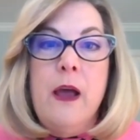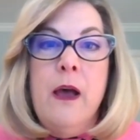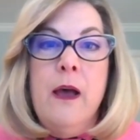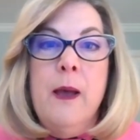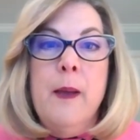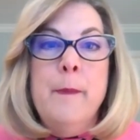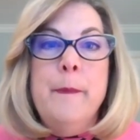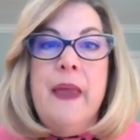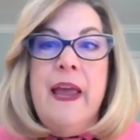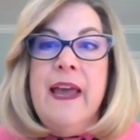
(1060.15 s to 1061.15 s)

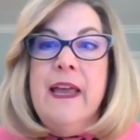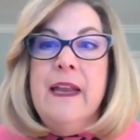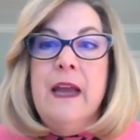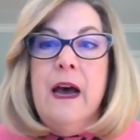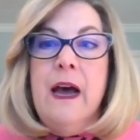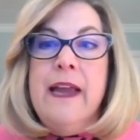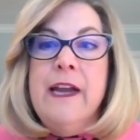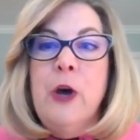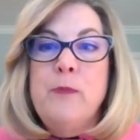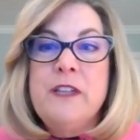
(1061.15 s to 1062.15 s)
And I
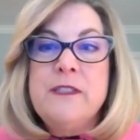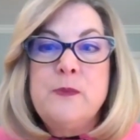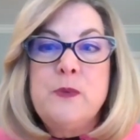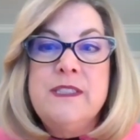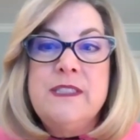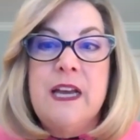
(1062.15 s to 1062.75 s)
hope this was